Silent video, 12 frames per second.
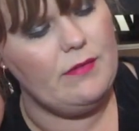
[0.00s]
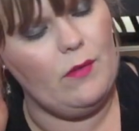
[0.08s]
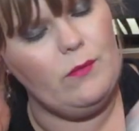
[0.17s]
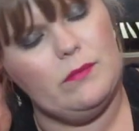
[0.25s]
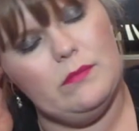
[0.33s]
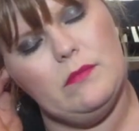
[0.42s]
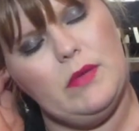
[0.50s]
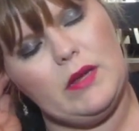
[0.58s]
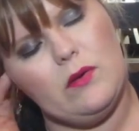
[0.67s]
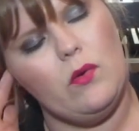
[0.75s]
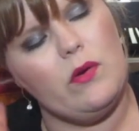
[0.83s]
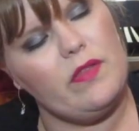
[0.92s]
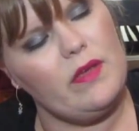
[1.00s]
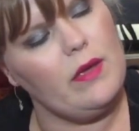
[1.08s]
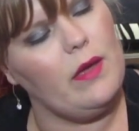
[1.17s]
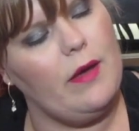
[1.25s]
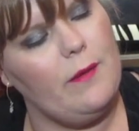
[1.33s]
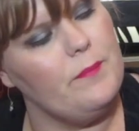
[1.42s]
So ignore
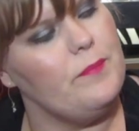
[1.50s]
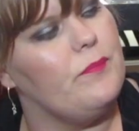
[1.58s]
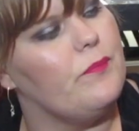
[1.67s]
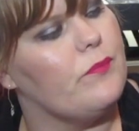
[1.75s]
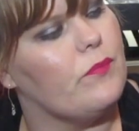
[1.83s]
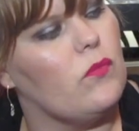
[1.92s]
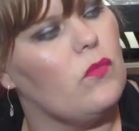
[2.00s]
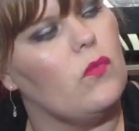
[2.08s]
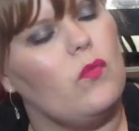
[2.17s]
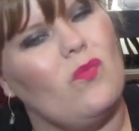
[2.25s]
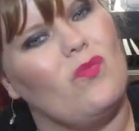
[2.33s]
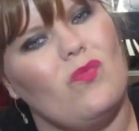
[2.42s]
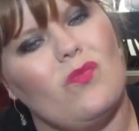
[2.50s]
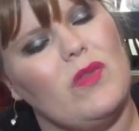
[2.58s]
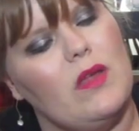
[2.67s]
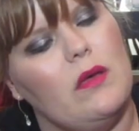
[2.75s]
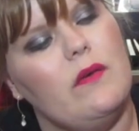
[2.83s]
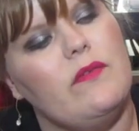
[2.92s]
the, um,
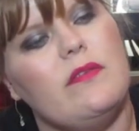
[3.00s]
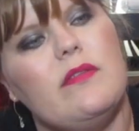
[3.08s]
if you